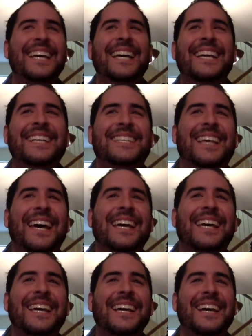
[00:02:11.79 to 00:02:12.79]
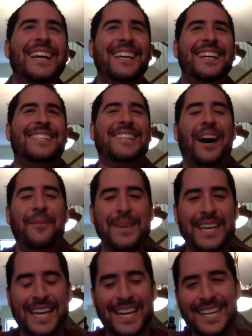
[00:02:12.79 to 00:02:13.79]
It's like Tommy
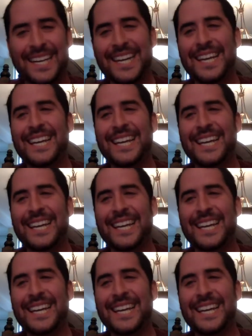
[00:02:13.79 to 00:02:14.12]
can